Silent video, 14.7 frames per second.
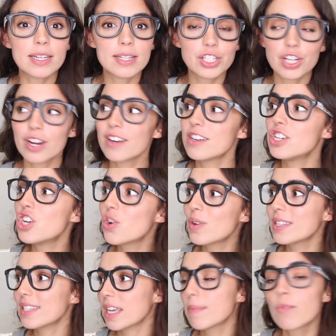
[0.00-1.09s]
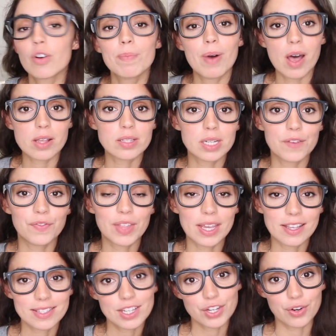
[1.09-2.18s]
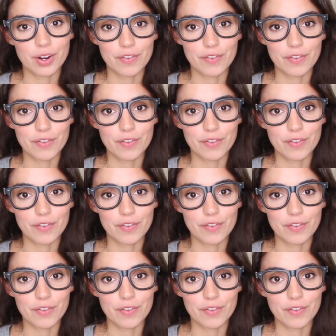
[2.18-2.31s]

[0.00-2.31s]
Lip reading: to start noticing more positive things in your